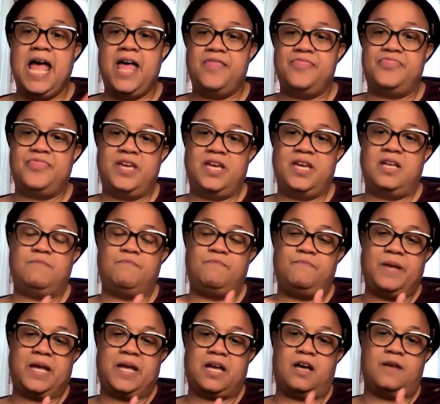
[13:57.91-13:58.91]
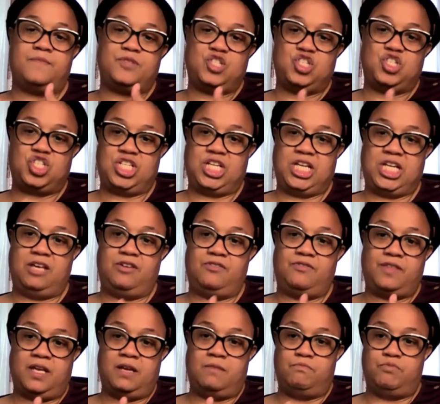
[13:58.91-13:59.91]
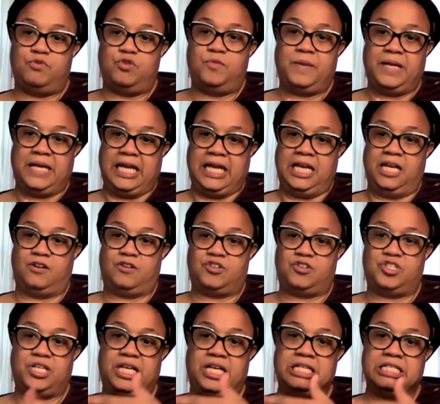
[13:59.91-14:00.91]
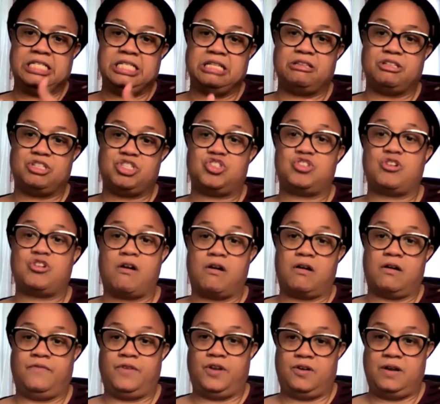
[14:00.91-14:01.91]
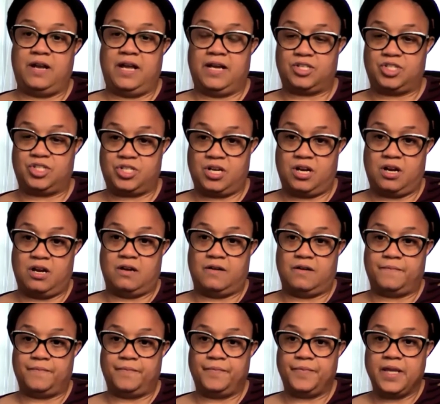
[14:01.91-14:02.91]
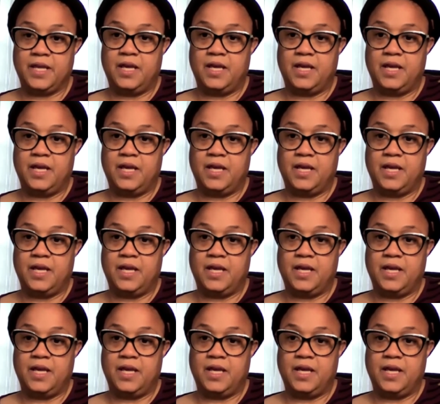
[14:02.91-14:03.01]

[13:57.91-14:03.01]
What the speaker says: and then becomes sheathed in booming energy until the start of your next turn.